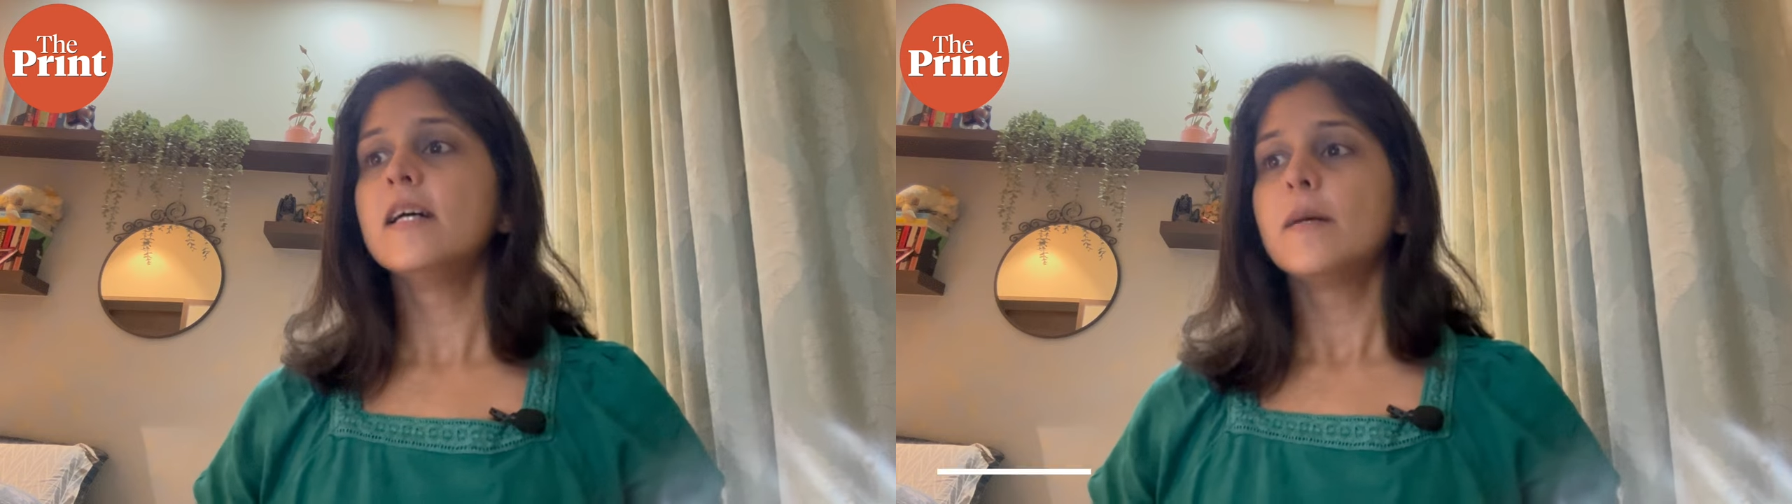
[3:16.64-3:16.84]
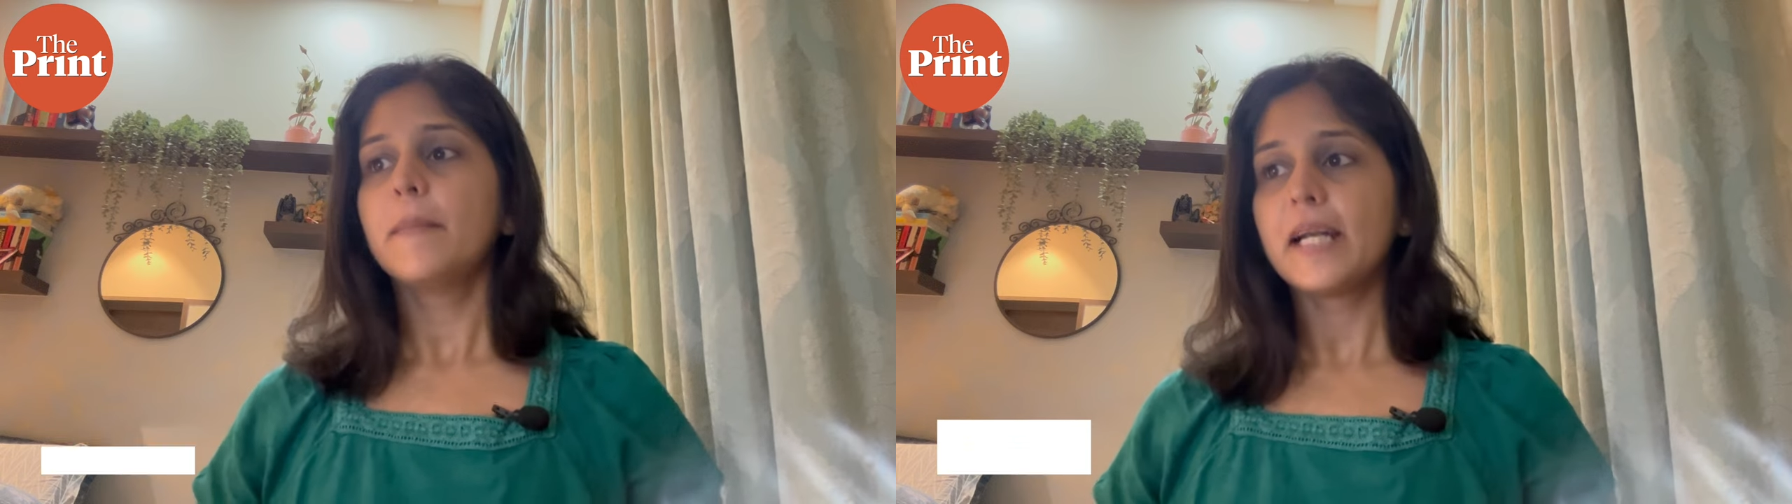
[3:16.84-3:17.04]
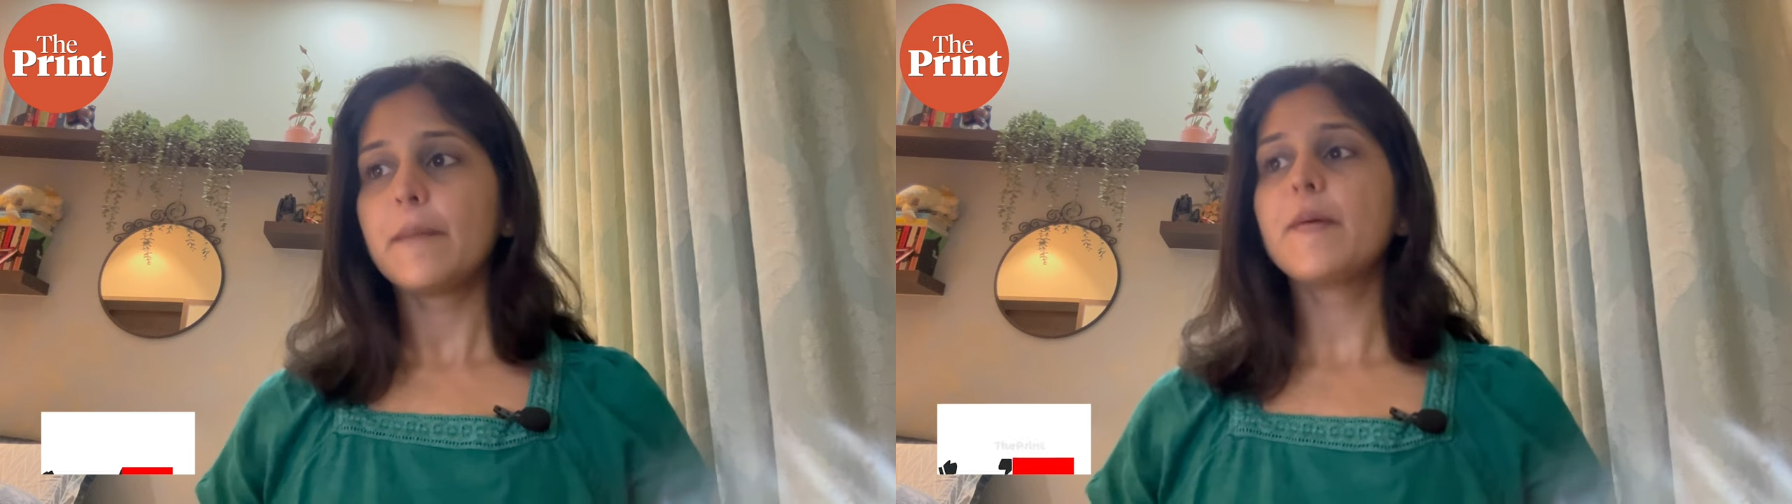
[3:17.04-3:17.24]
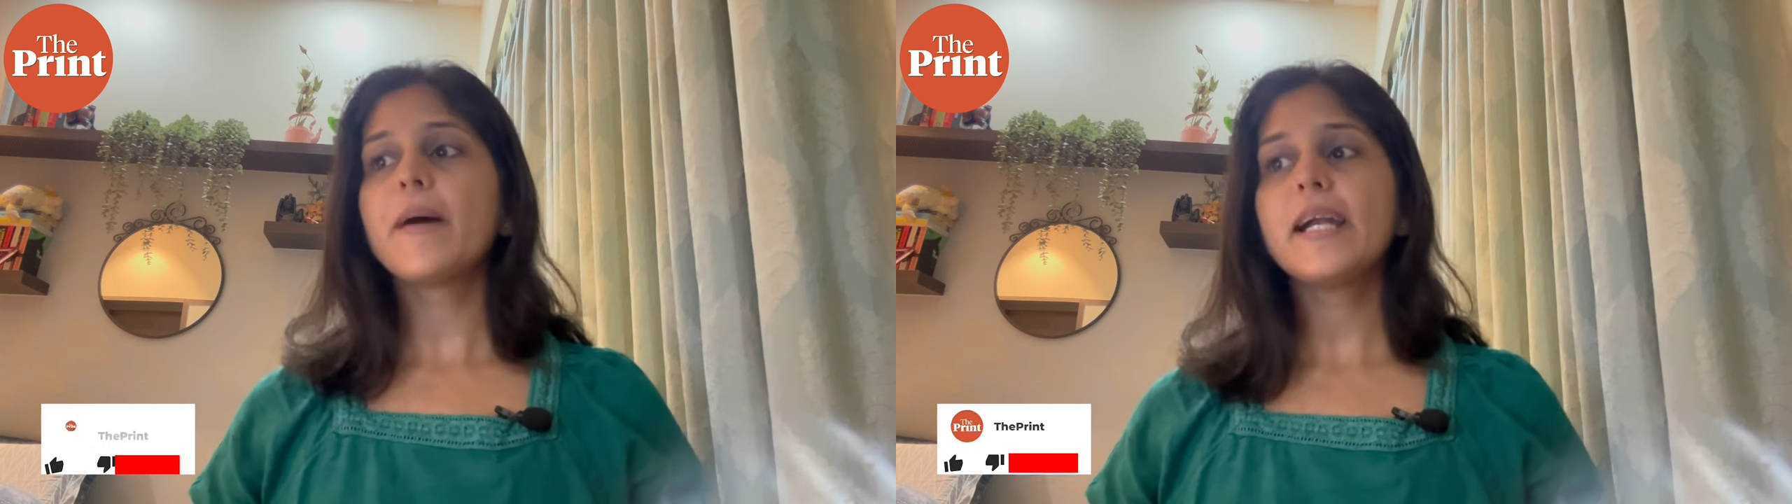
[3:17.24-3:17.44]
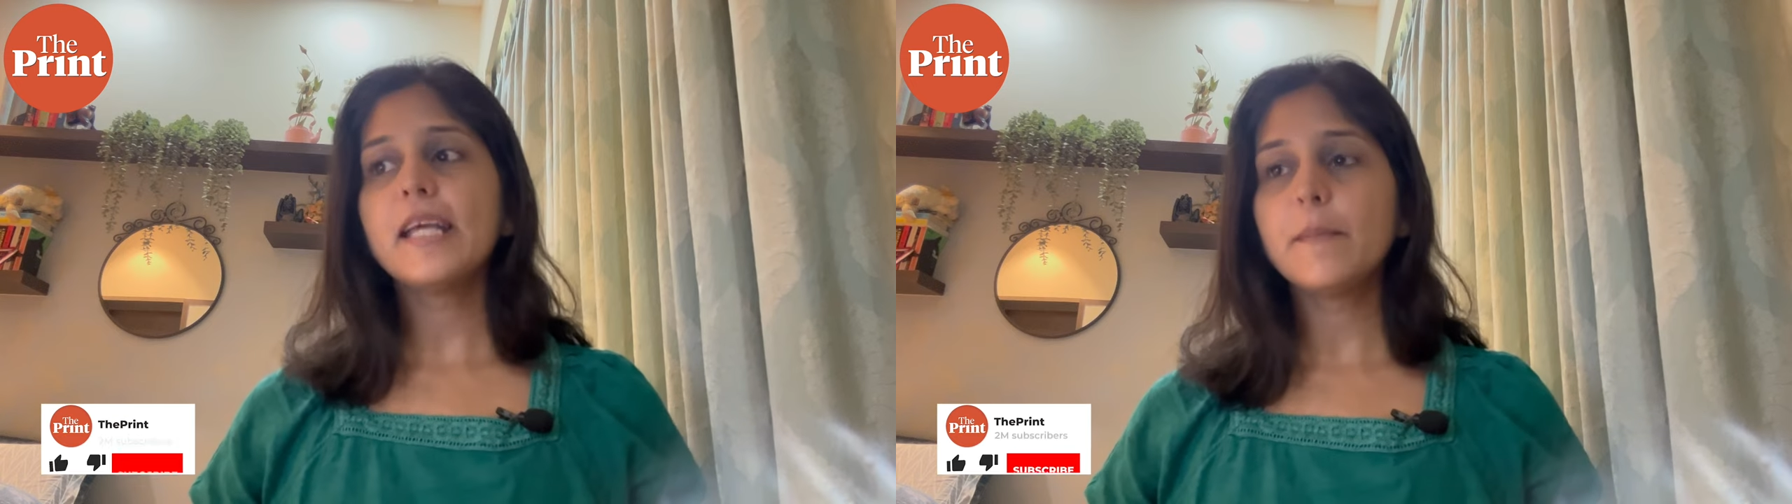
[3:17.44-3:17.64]
But
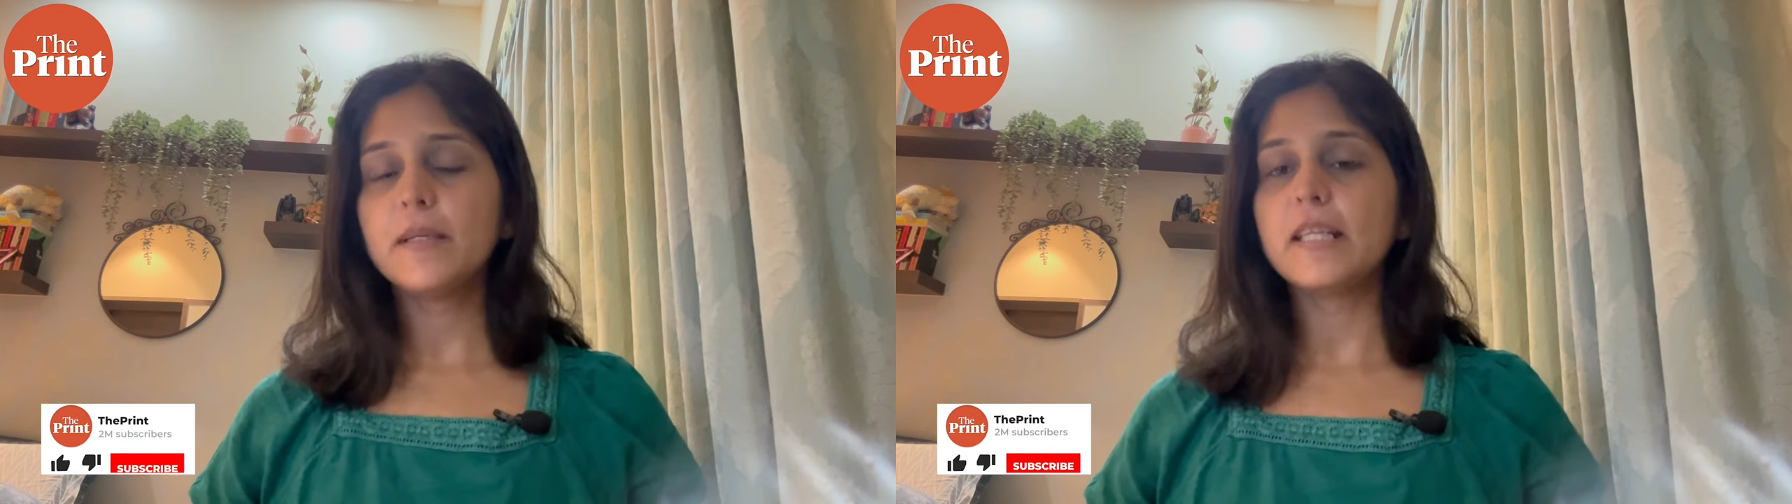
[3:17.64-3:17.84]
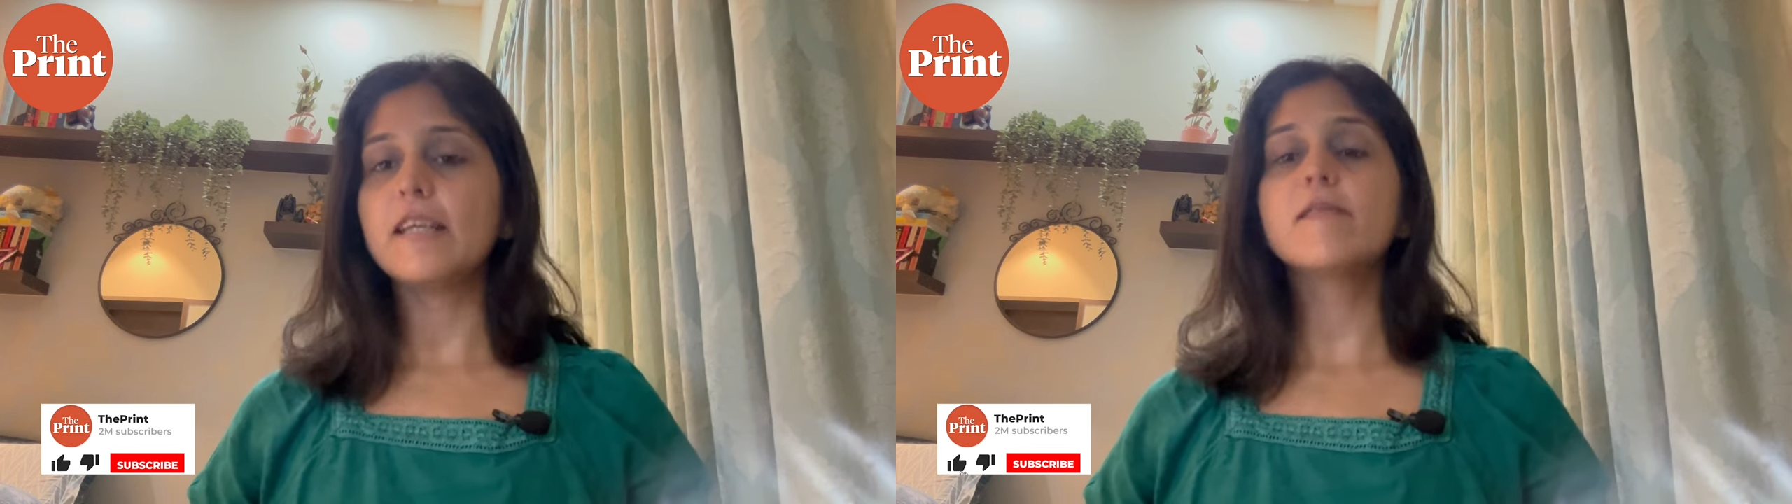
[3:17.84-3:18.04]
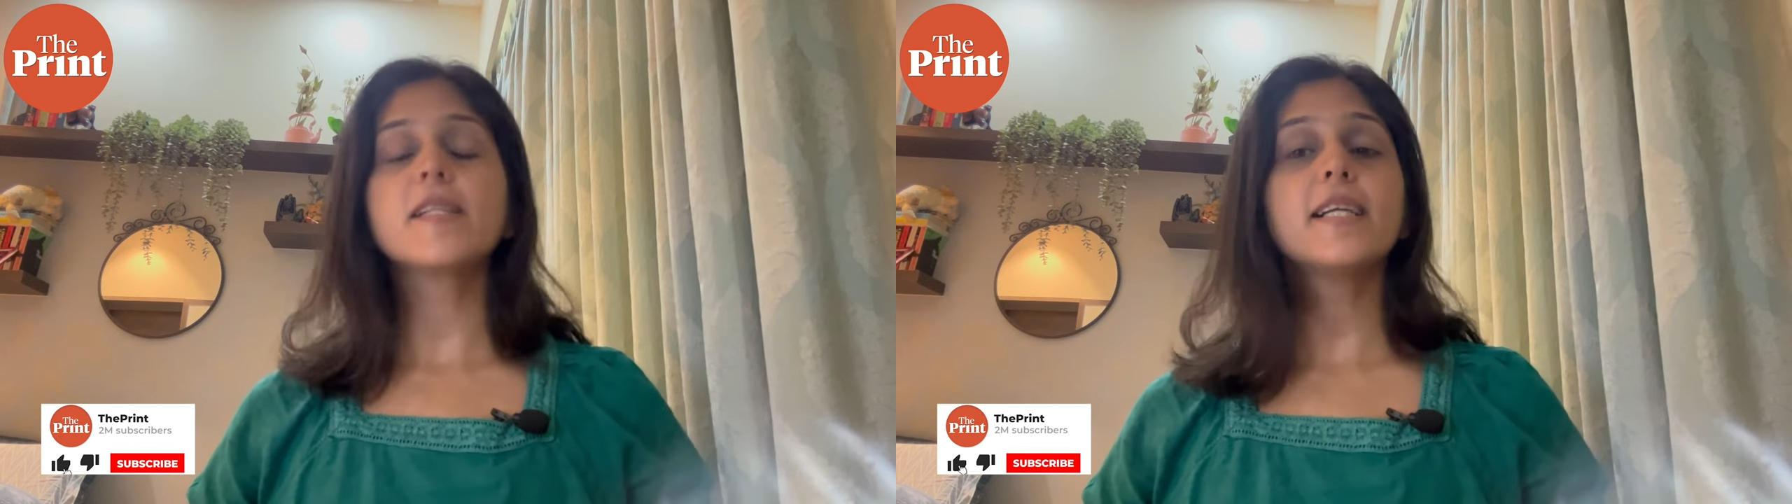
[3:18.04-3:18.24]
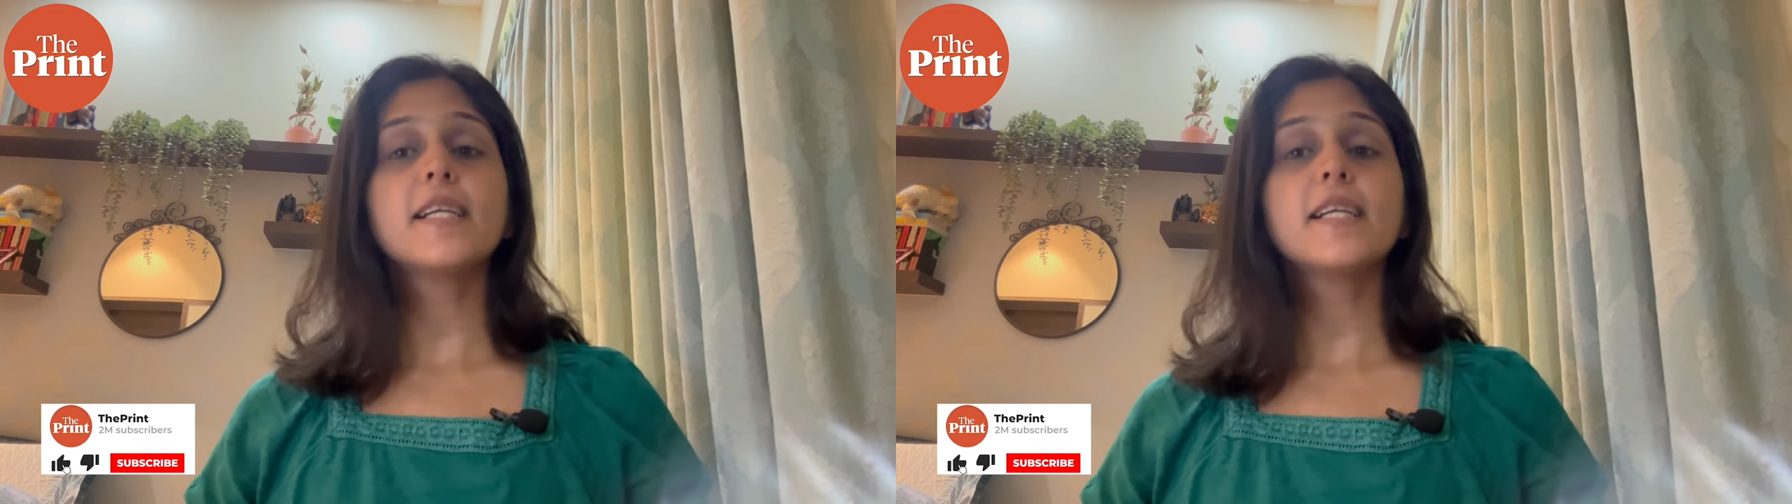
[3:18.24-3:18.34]
MMRDA believes that